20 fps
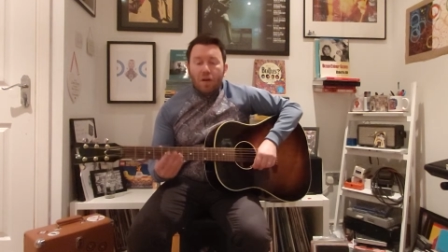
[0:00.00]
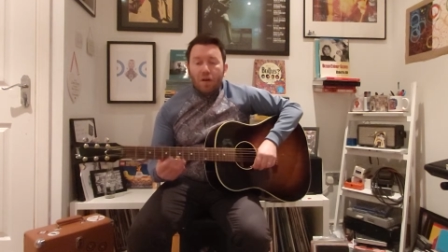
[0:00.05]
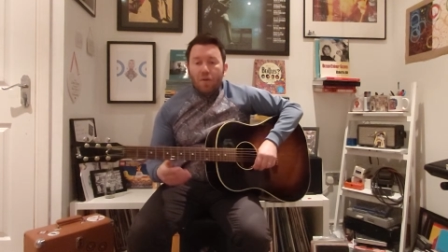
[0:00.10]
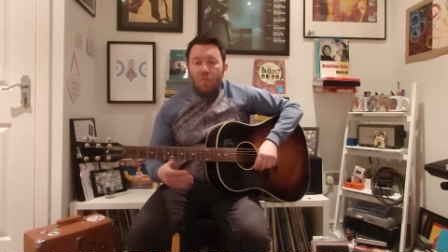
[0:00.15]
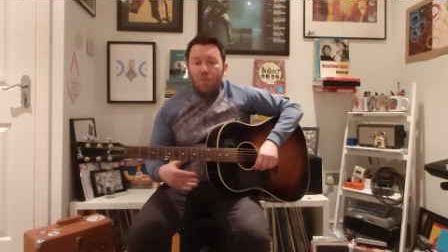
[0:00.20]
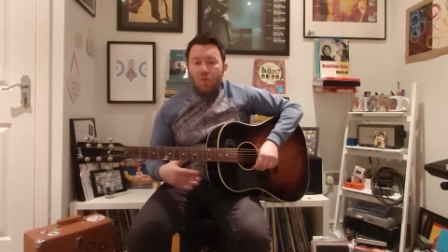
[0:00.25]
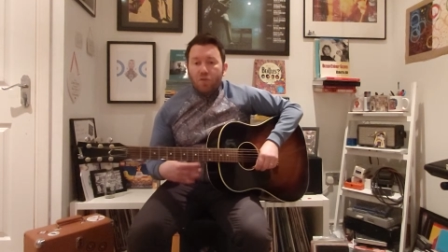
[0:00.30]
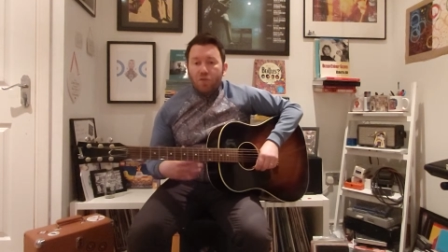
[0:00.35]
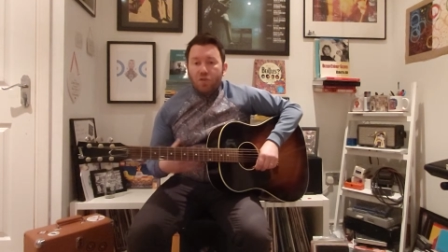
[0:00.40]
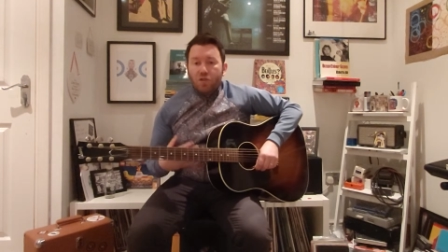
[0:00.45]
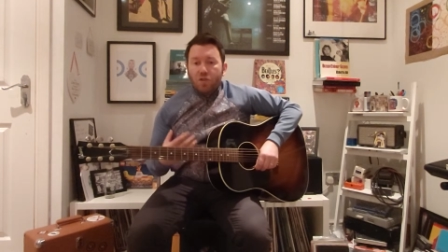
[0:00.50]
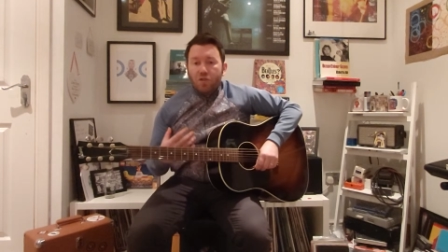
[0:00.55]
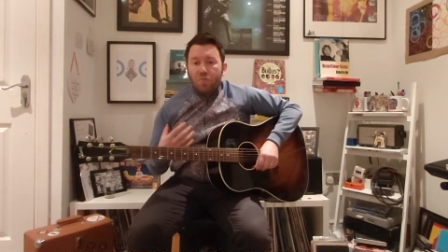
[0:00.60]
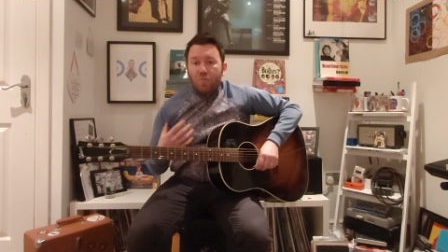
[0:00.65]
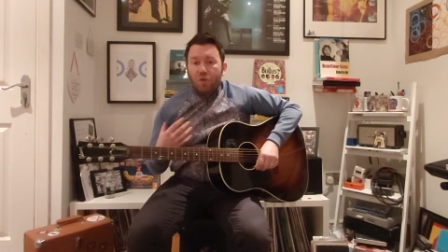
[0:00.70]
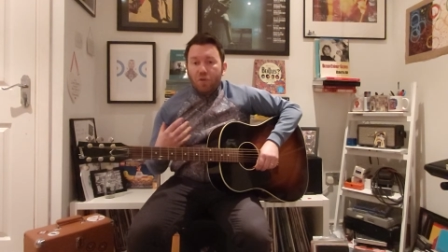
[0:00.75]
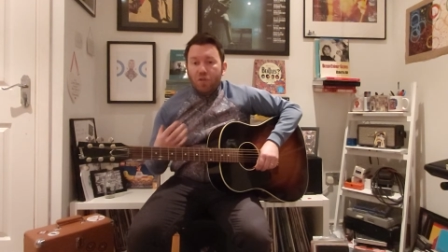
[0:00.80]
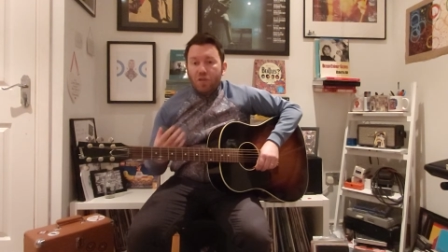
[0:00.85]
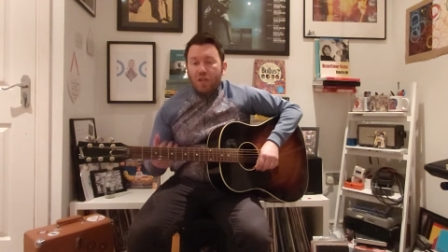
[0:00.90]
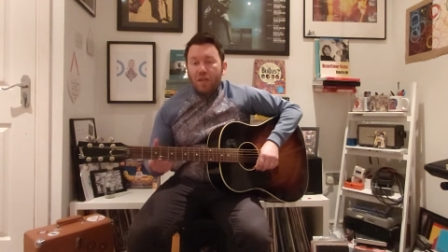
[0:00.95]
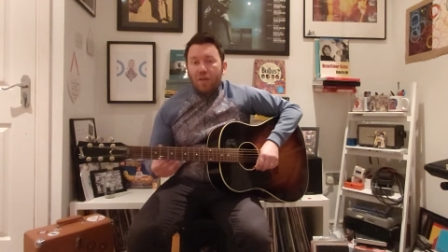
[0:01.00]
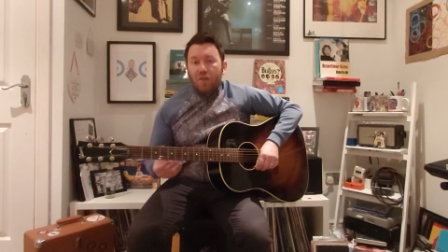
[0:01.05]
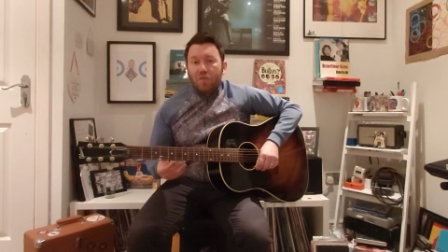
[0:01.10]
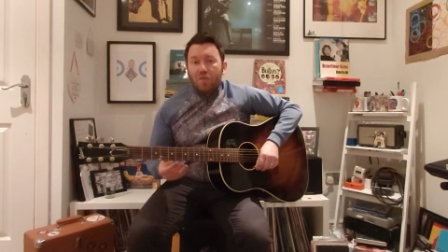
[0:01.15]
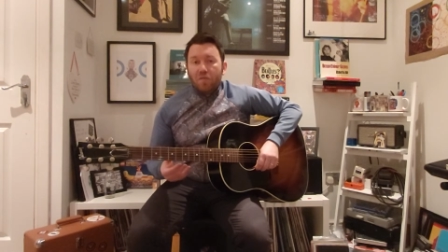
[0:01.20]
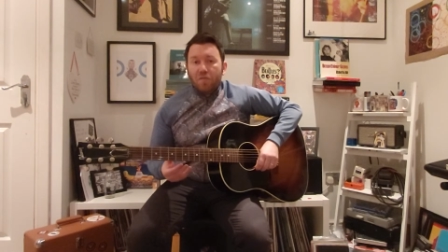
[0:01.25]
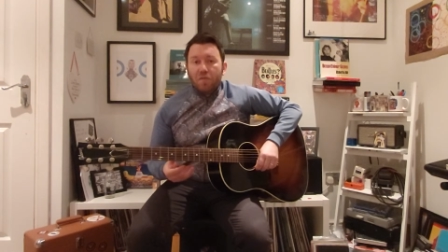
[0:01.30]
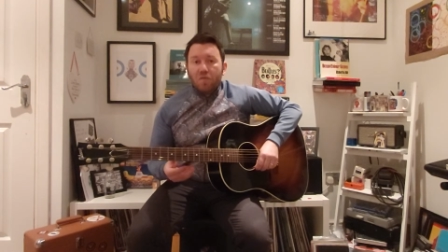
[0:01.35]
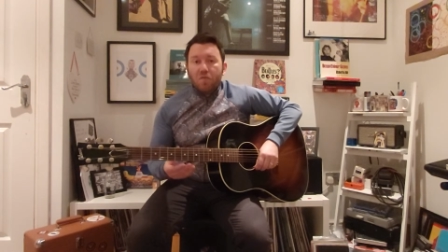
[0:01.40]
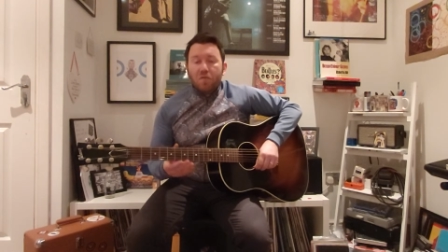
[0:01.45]
Once you get a good
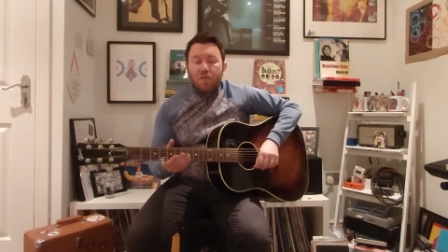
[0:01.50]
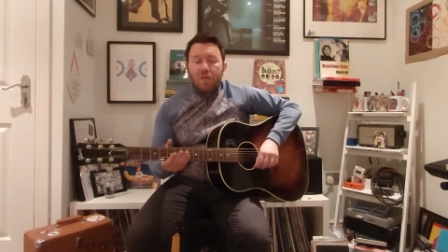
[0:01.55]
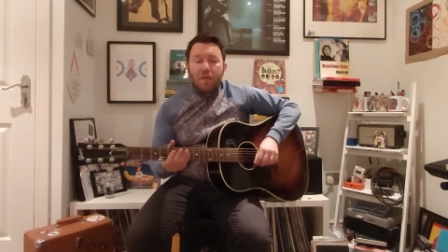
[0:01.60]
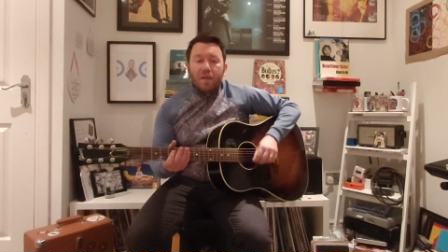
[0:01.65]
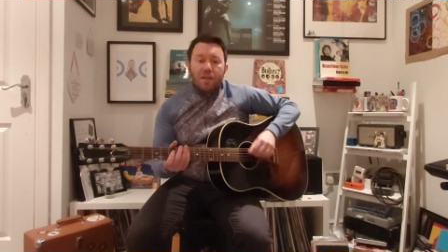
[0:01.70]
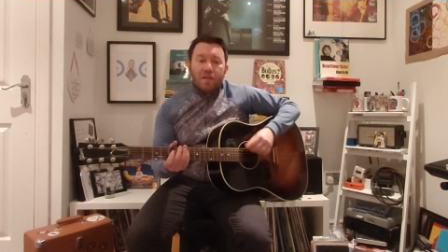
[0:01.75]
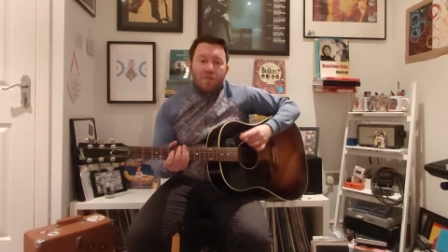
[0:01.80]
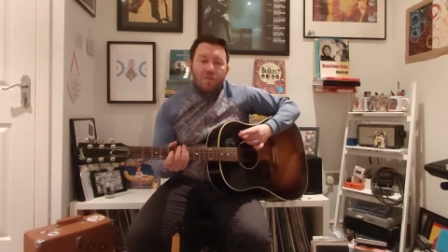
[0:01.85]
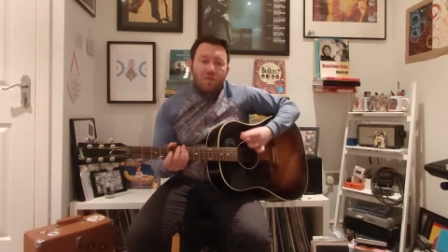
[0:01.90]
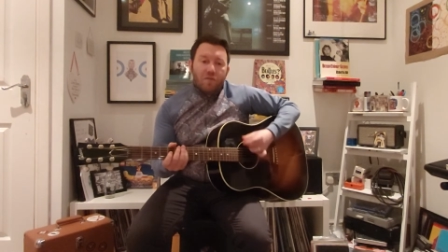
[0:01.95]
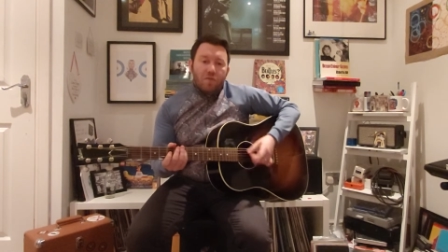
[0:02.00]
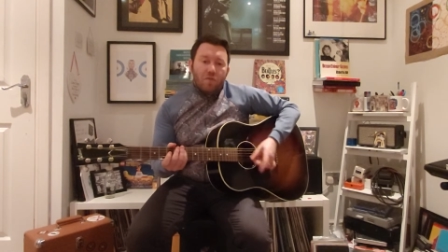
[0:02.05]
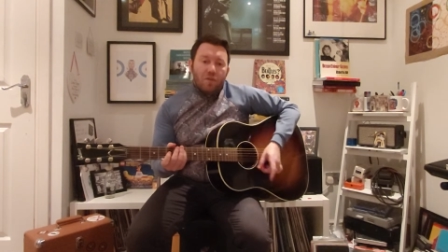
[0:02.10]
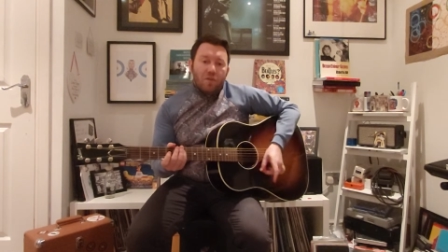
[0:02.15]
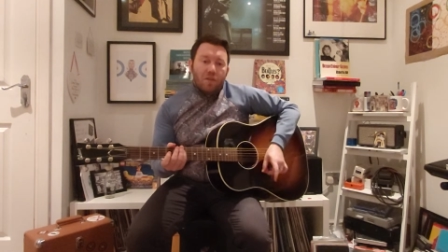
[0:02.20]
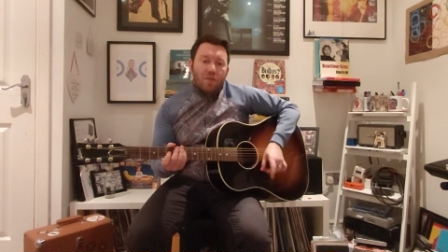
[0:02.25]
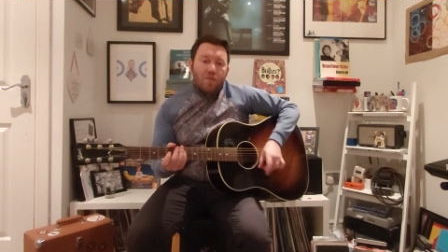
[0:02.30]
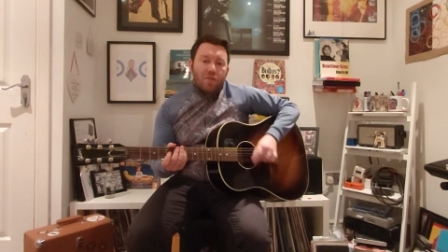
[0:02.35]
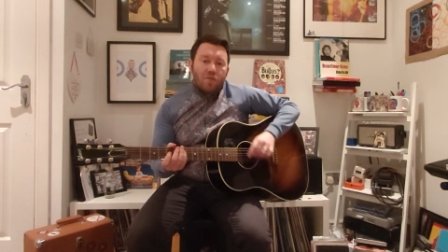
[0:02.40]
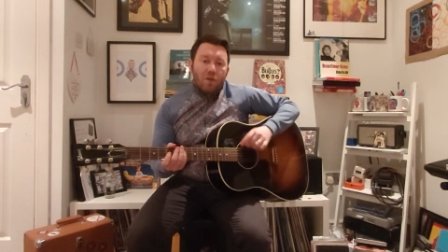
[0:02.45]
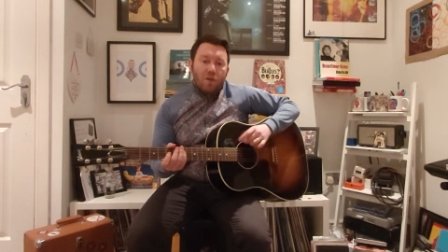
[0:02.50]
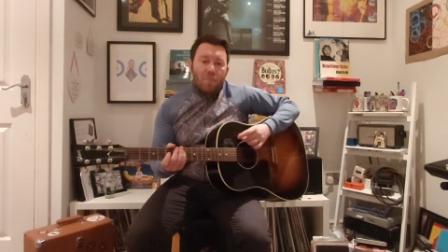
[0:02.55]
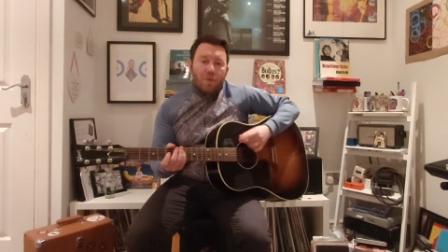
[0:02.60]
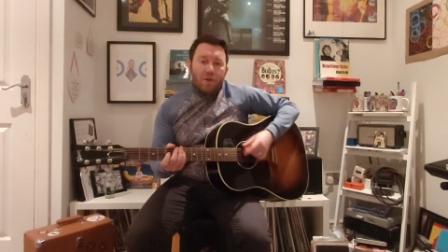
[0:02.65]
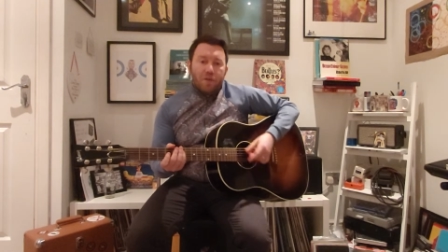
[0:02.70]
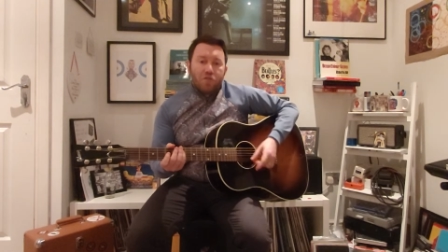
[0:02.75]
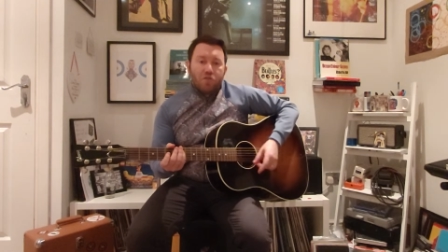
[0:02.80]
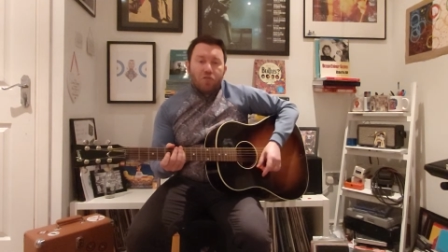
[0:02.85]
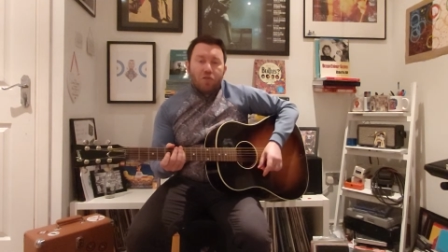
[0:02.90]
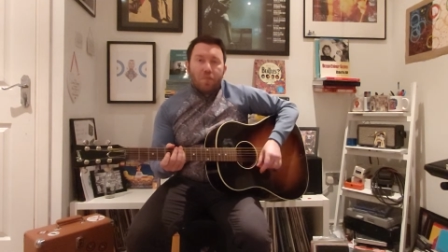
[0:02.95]
feel for it, you feel like you've got a bit of
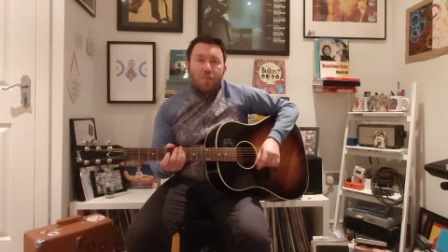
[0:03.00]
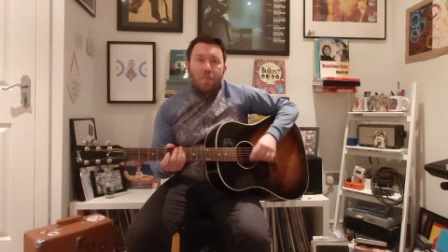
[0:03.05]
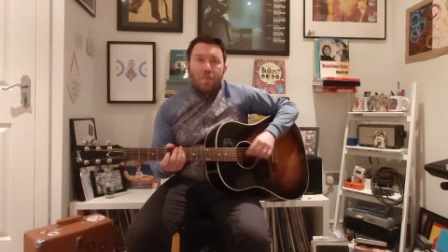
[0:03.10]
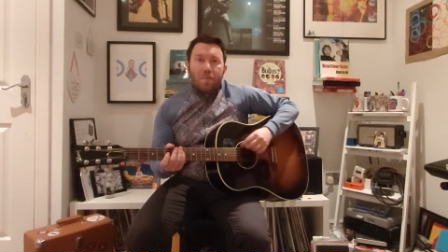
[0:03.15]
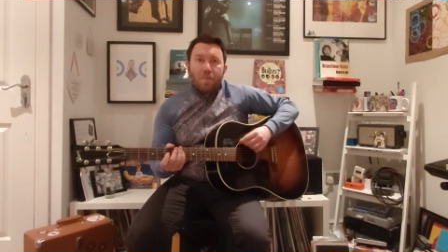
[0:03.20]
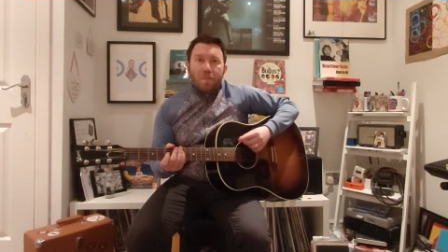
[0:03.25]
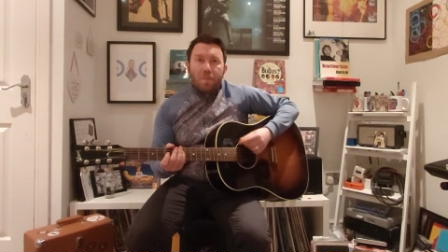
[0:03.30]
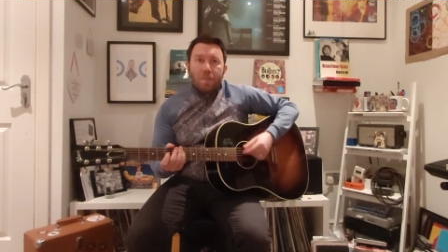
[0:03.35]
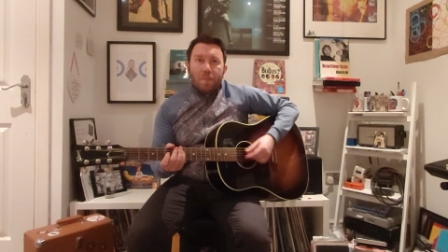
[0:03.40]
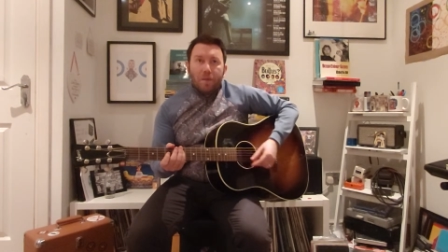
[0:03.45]
strumming